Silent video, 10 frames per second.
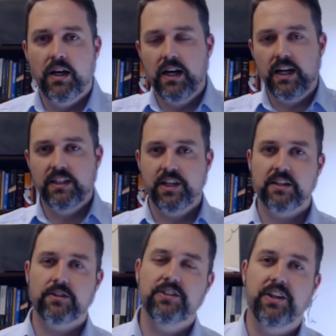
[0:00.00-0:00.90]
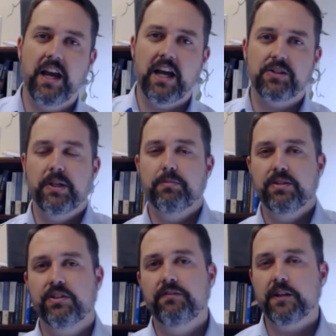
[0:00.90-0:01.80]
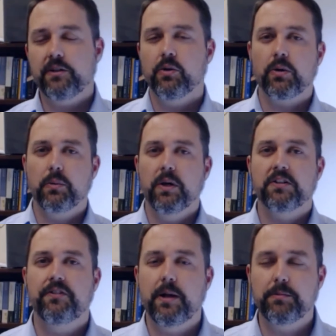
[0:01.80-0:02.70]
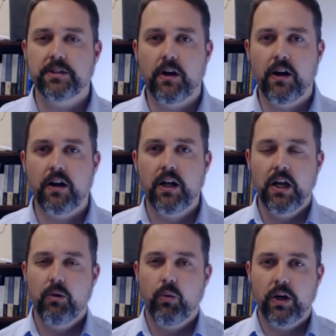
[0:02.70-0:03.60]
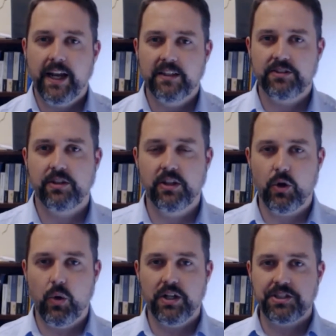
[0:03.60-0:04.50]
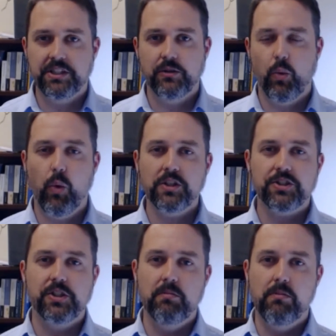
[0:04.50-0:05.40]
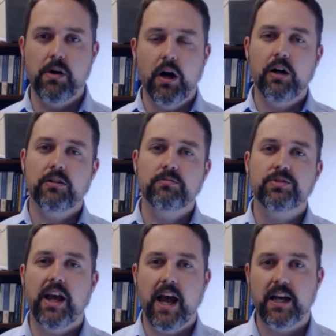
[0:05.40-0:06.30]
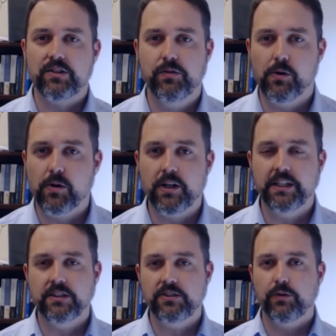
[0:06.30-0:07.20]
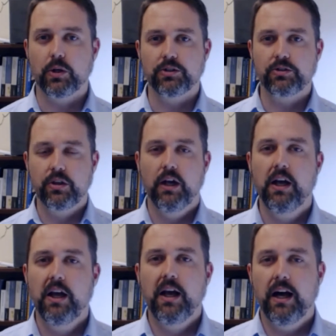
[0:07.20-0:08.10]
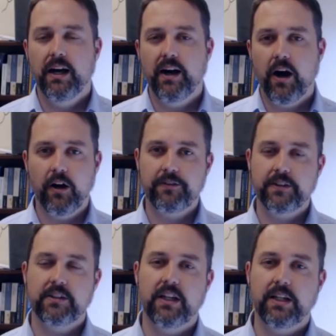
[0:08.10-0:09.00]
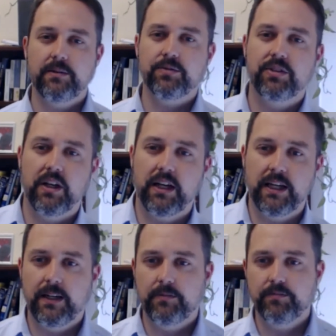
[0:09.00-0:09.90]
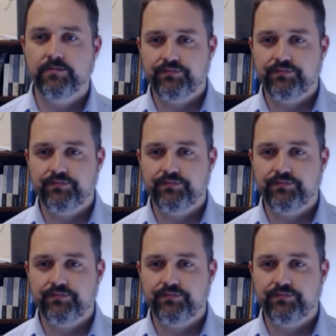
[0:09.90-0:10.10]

Hi, Zachary C. Ashby at Pacific Northwest Family Law. Want to answer the question what should moms ask for in a divorce? Uh, oftentimes, um,